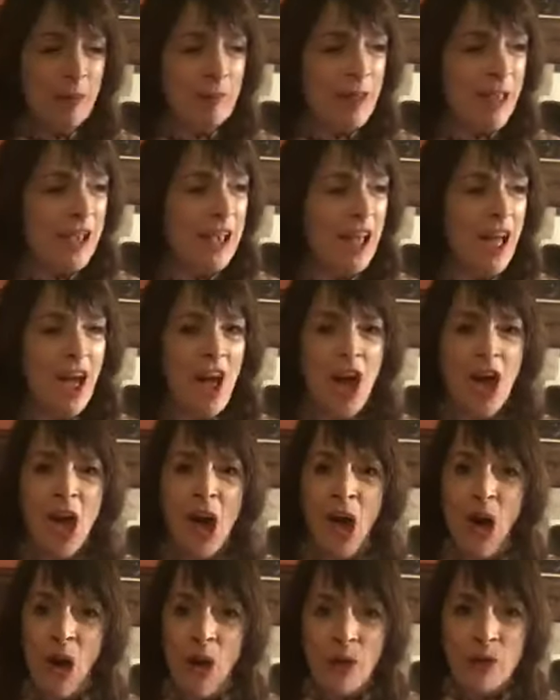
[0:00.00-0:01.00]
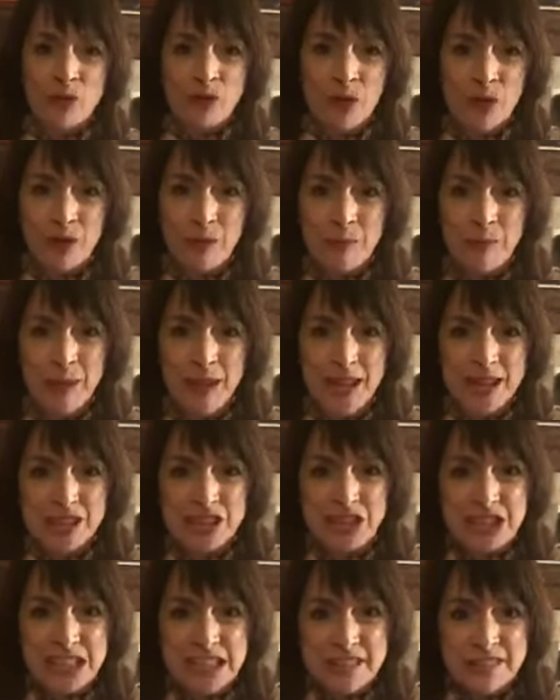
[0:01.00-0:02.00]
like, hold on a minute.
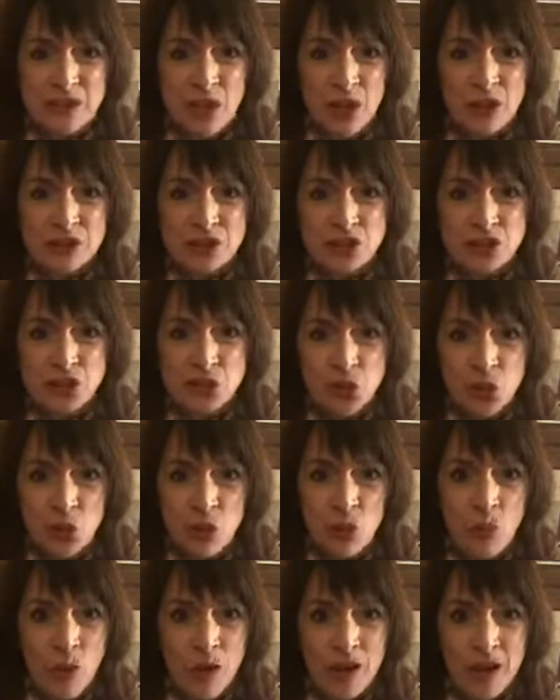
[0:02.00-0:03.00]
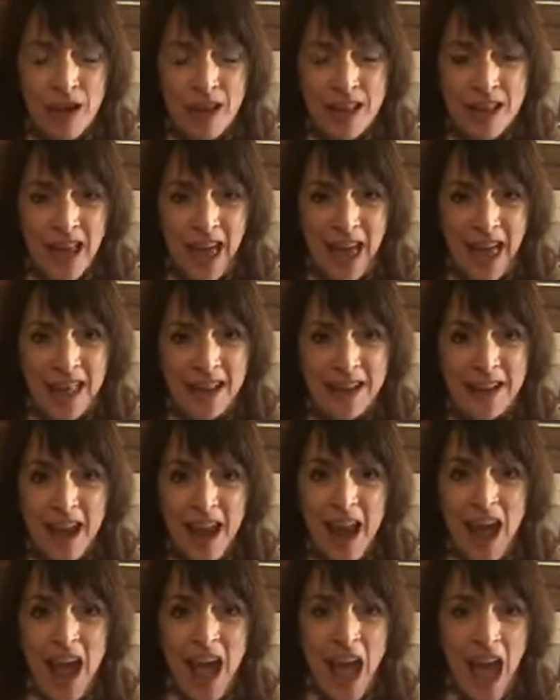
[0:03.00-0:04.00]
She's got a short one again.
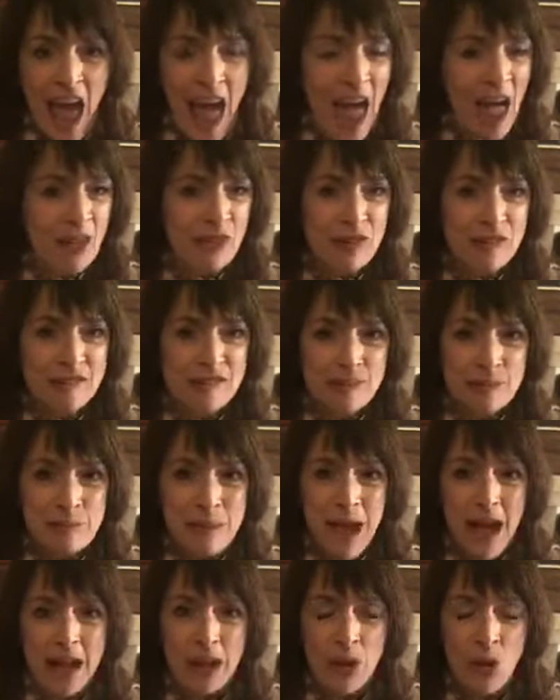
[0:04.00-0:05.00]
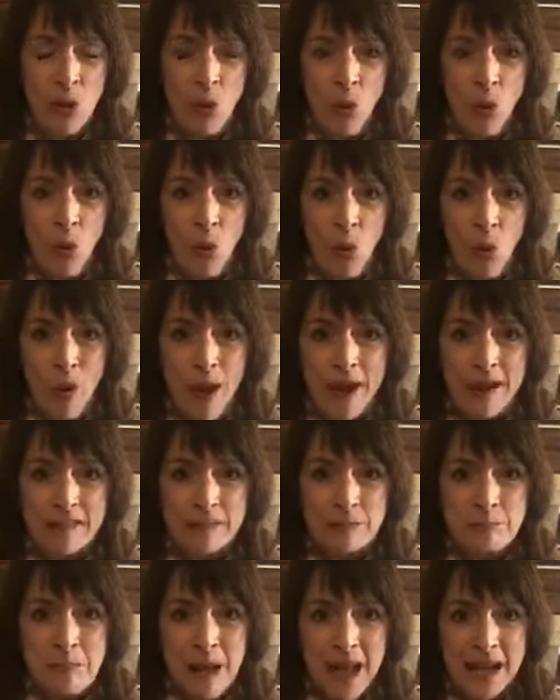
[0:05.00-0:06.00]
How does Saman
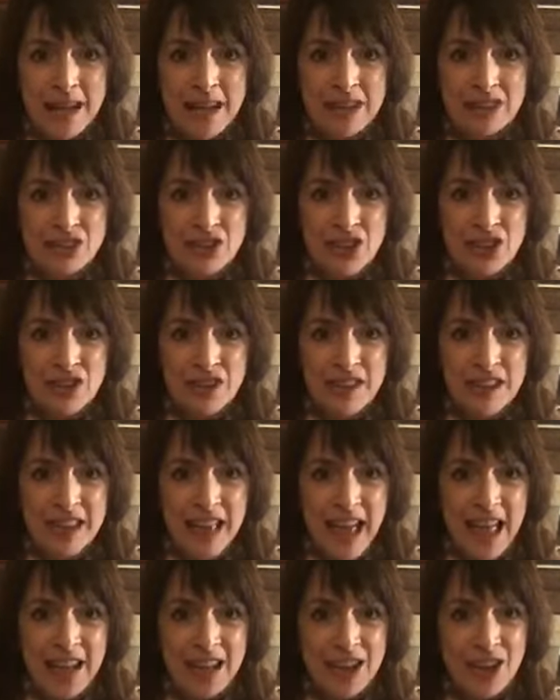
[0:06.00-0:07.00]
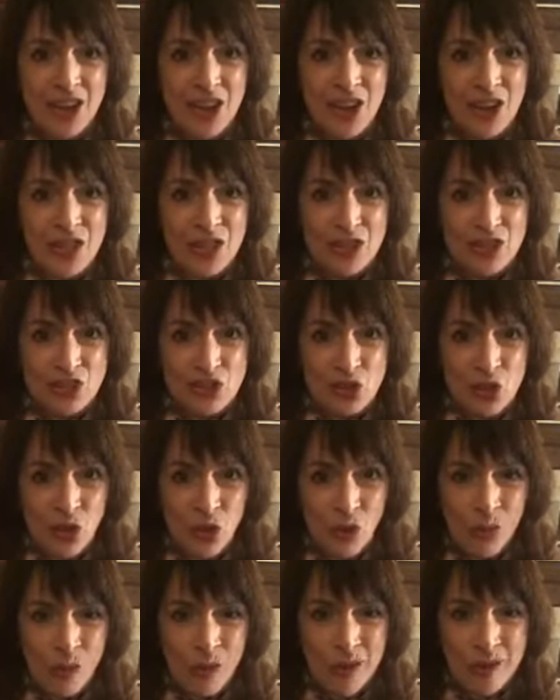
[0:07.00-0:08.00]
always manage to get the
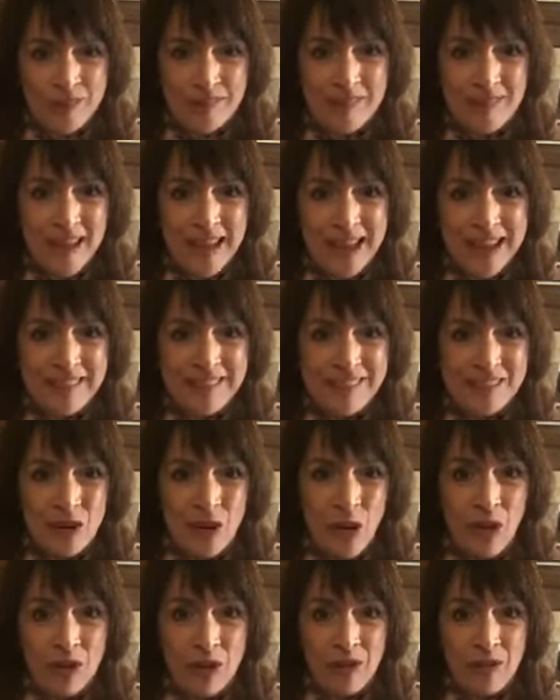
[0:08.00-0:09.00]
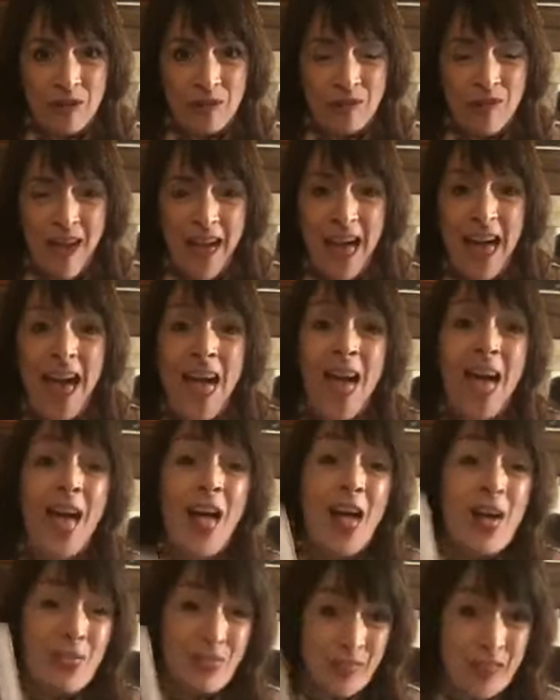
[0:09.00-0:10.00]
short ones? It's not fair.
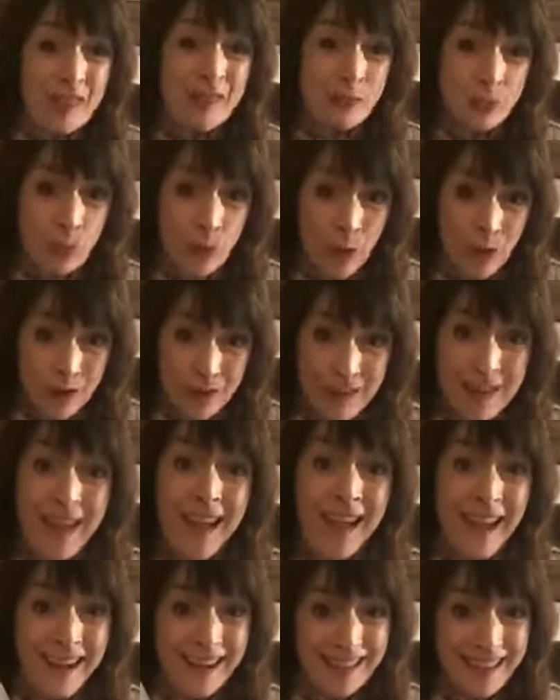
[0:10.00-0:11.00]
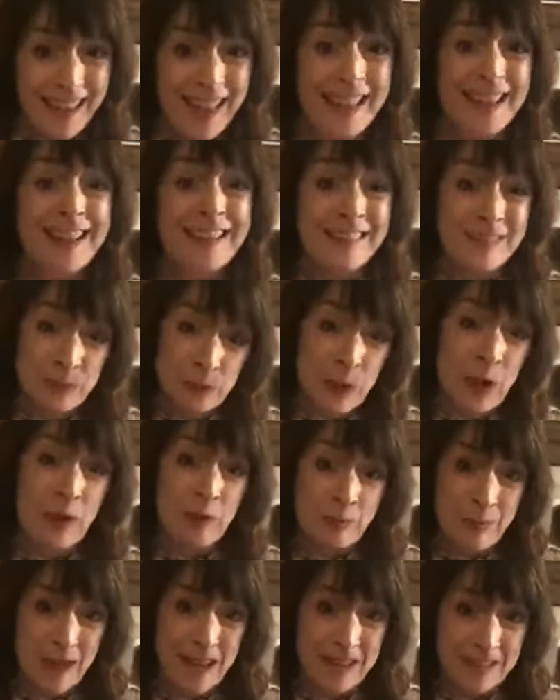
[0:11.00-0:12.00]
This one, again, is
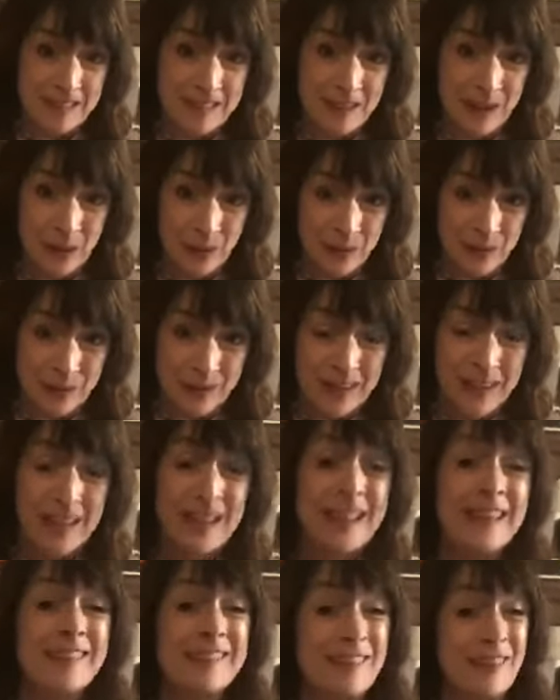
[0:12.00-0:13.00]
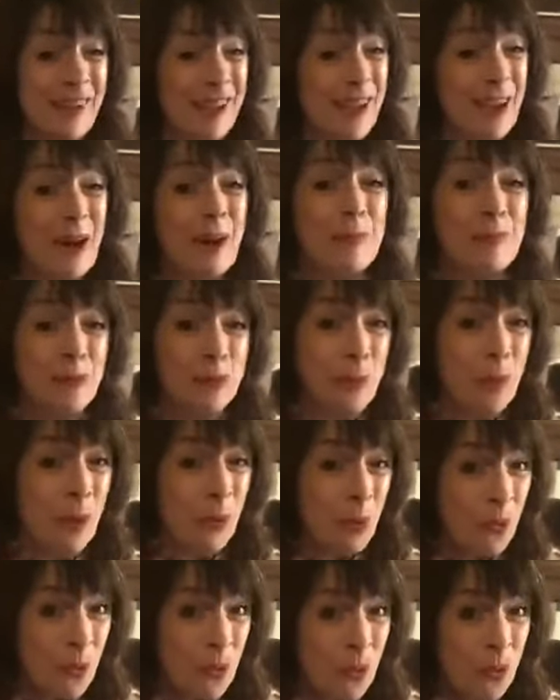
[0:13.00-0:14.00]
12 pages long. So I hope you are
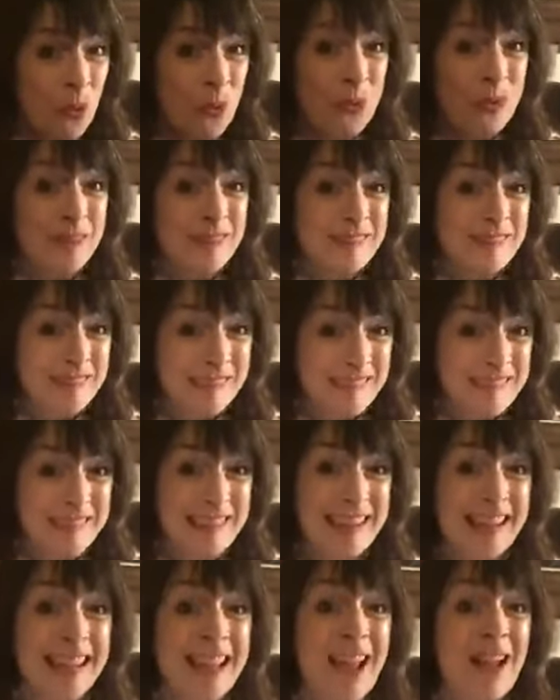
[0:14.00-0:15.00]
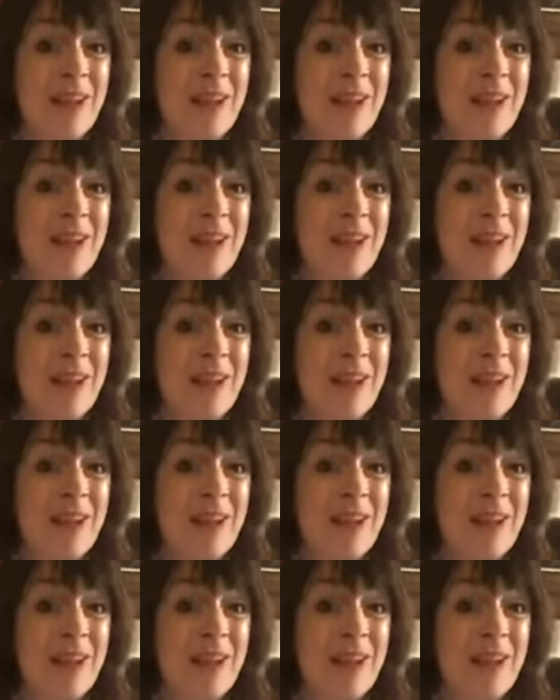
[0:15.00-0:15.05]
all sitting